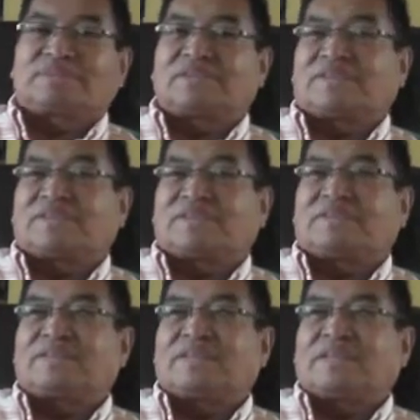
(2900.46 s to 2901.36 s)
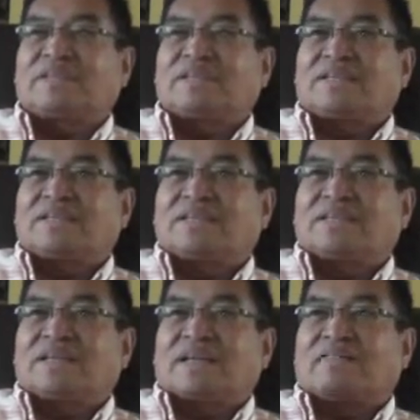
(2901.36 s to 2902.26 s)
So,
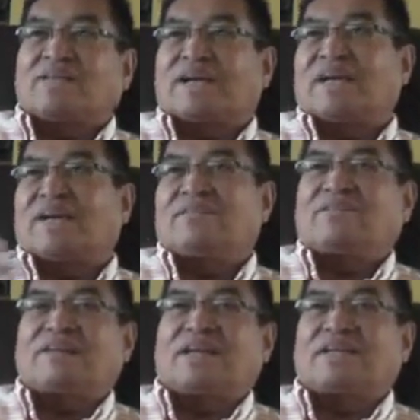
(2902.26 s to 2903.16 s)
like we have